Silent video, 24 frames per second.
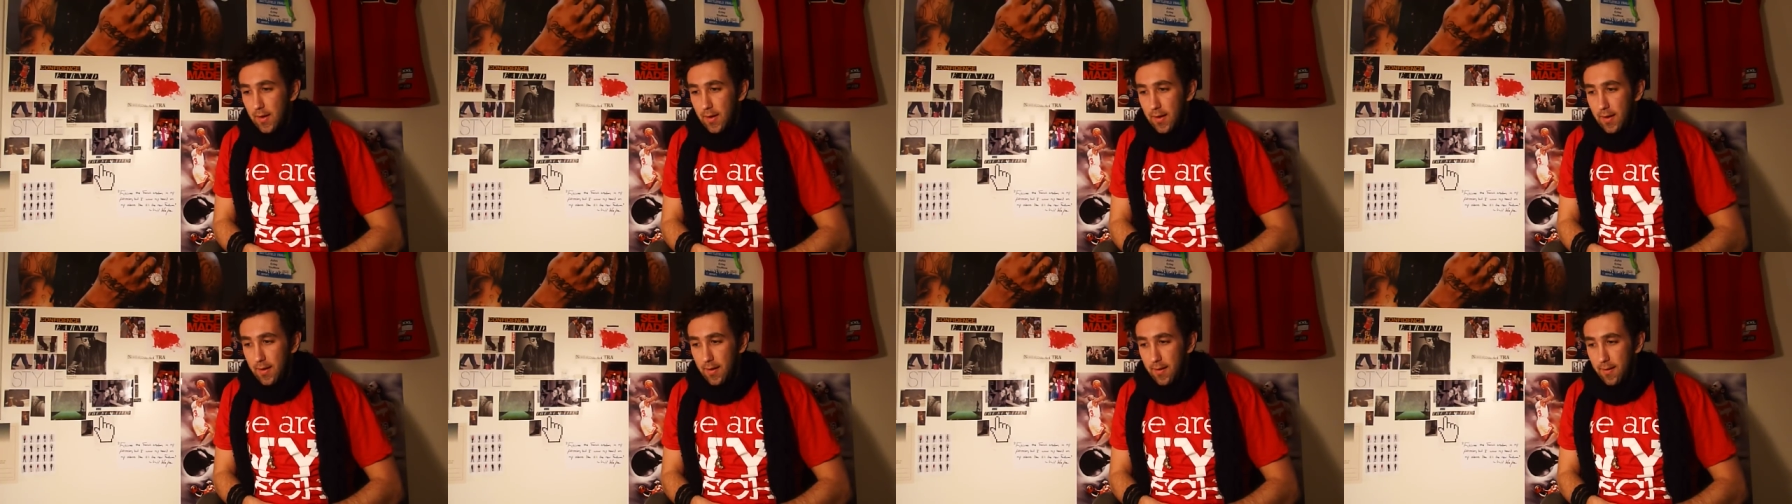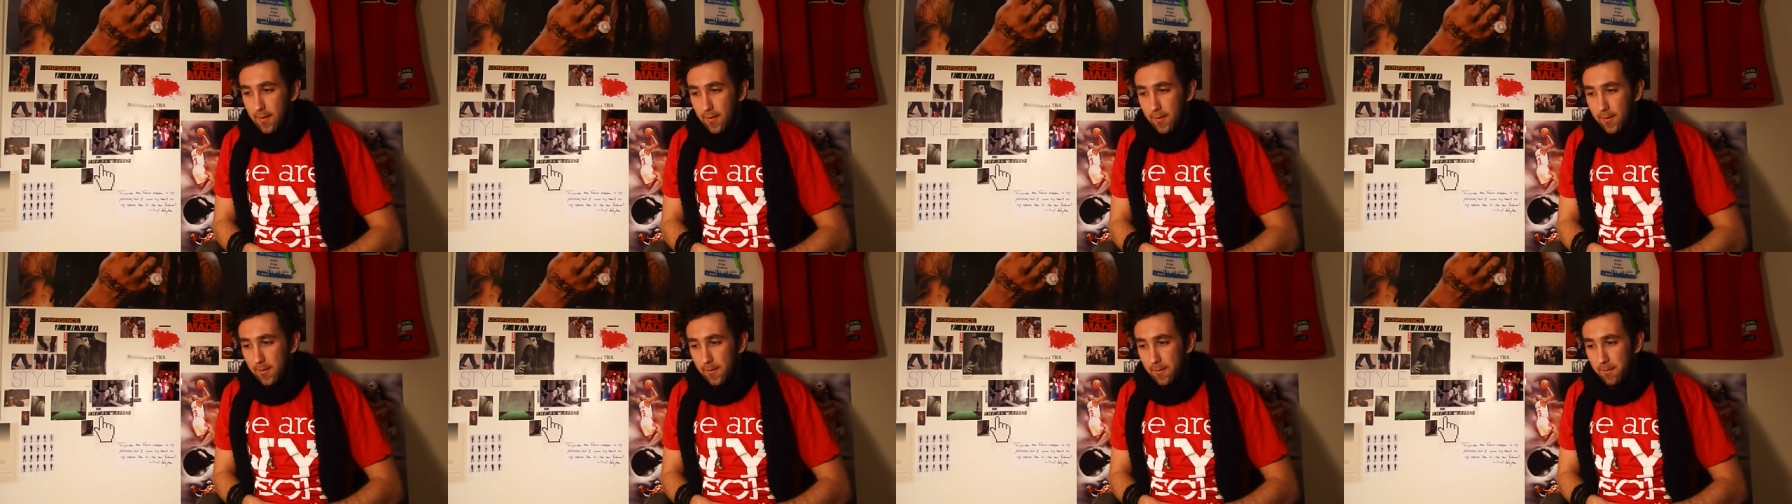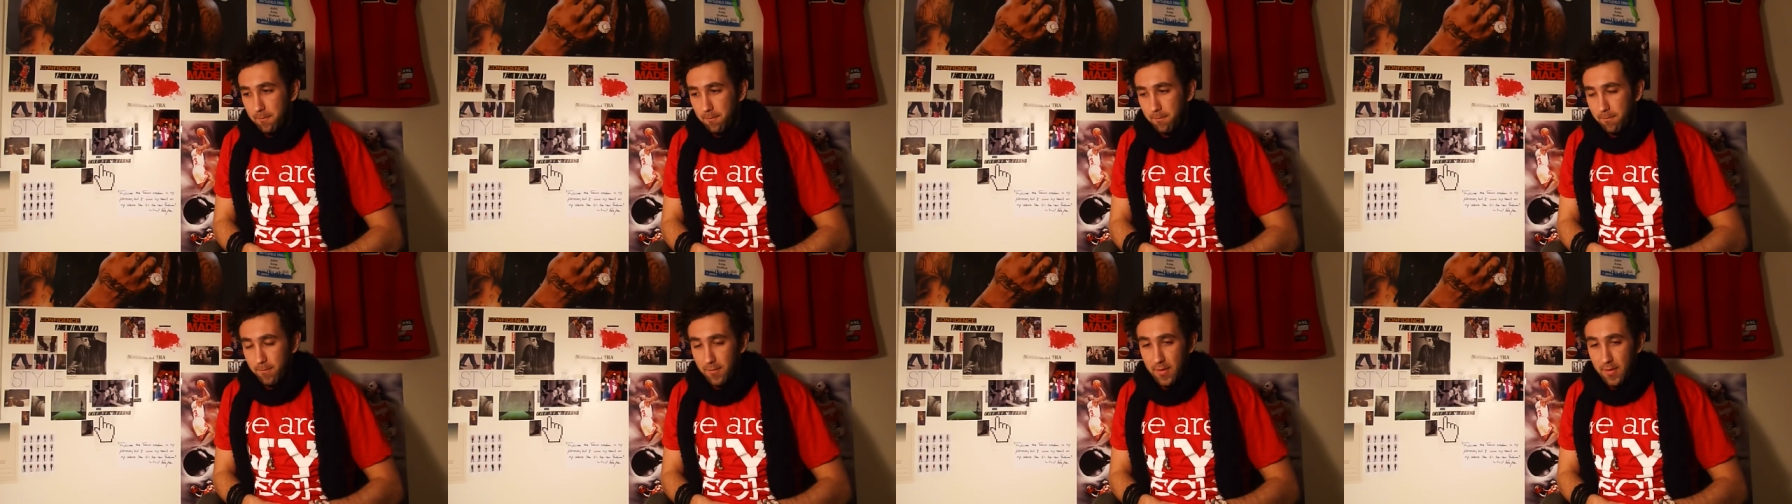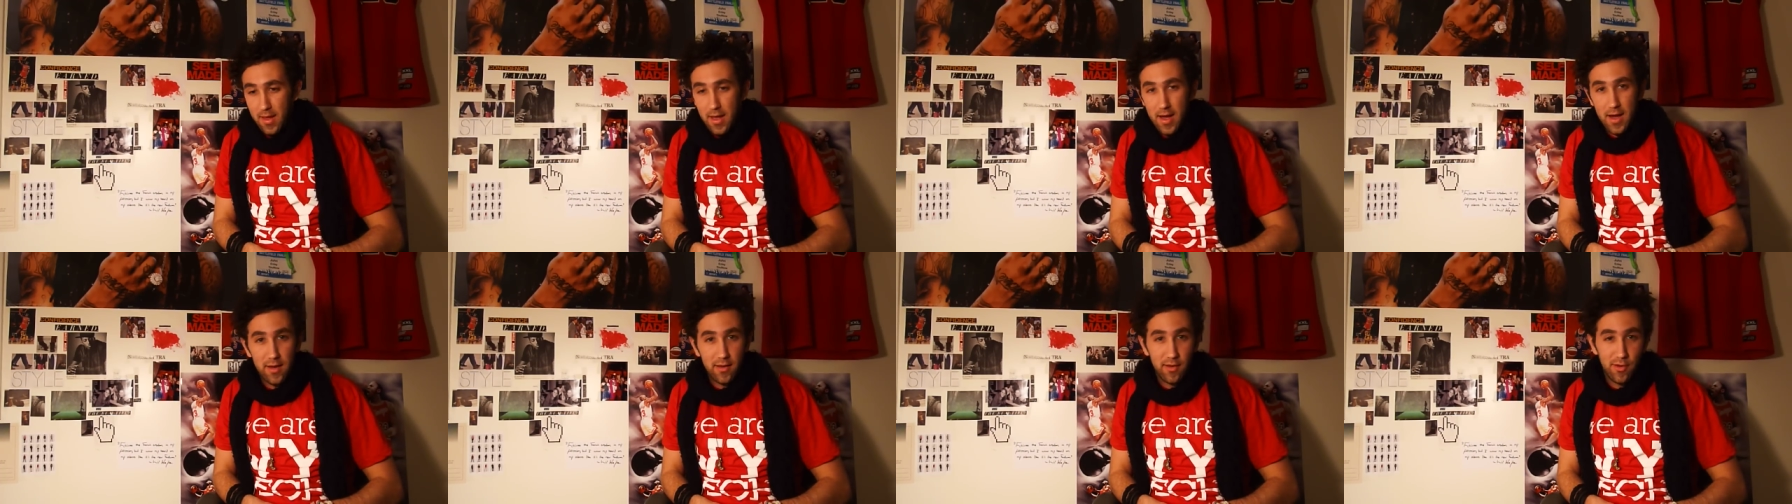And, um,
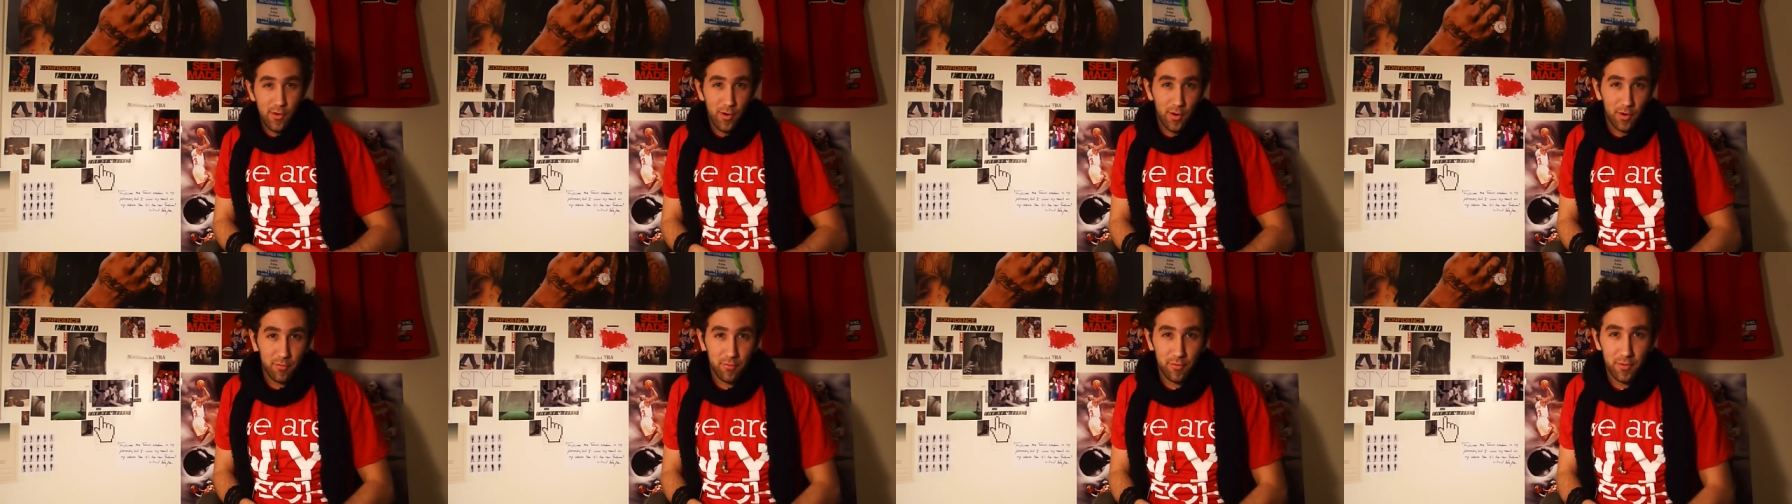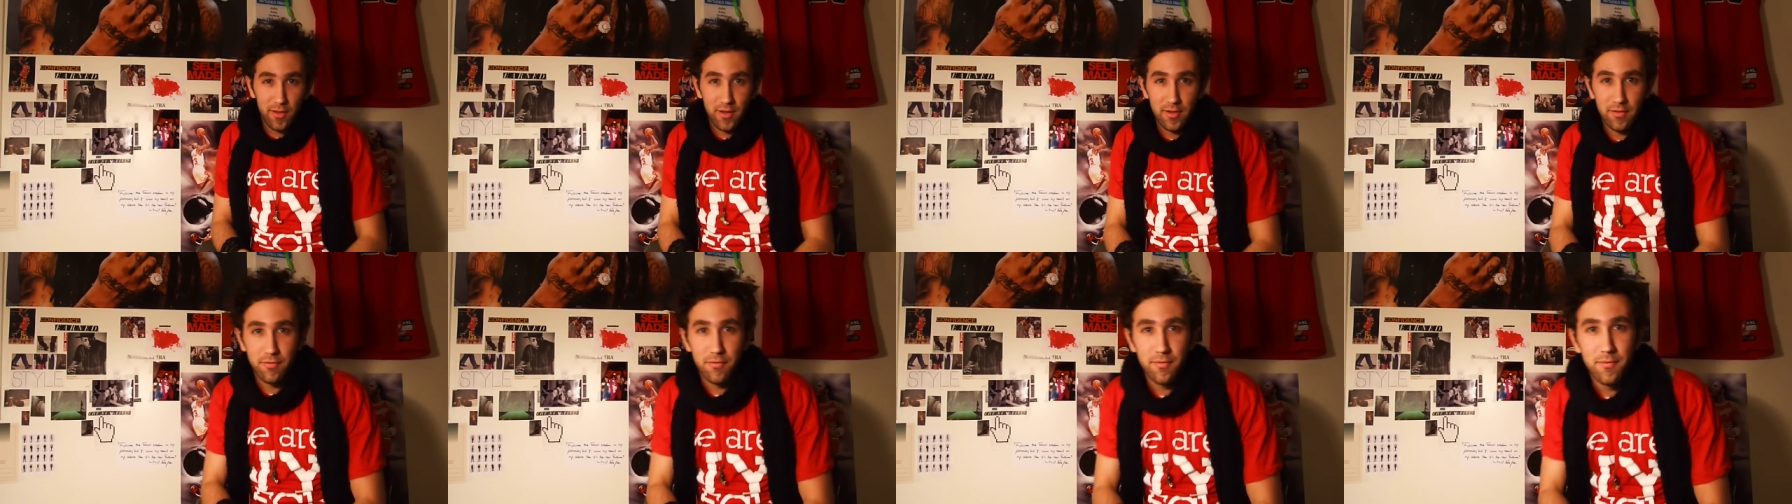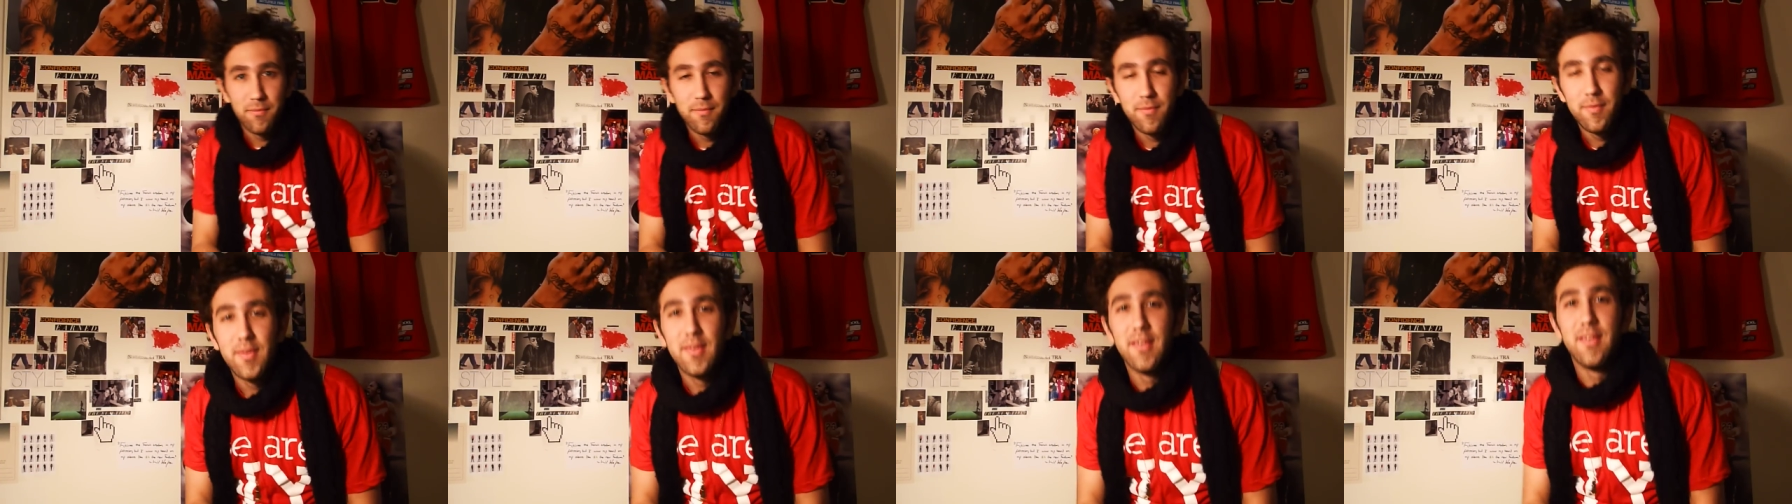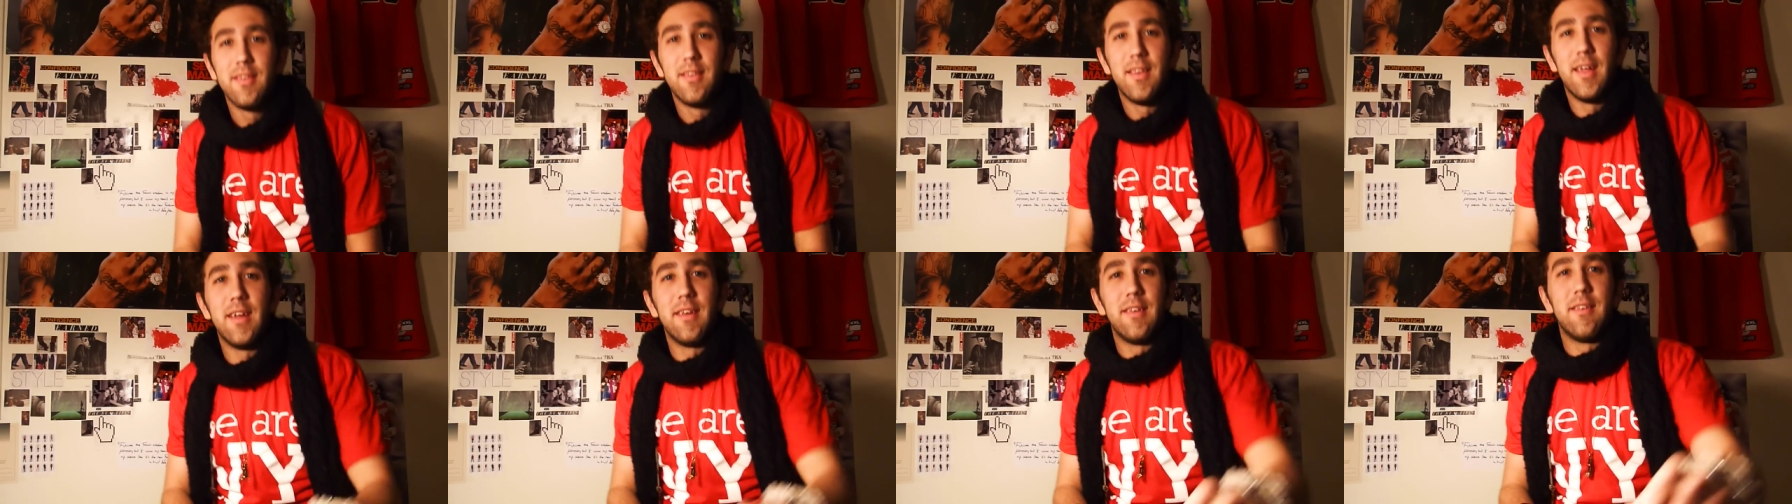yeah, New York for life.
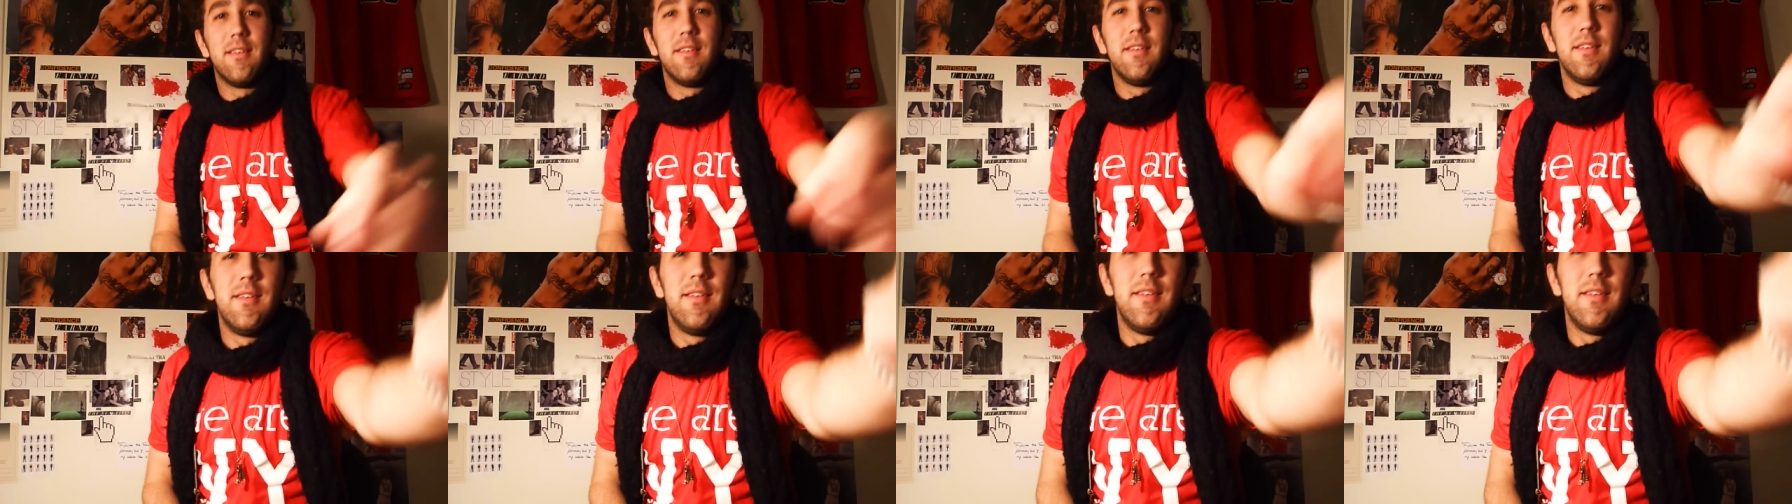Thanks.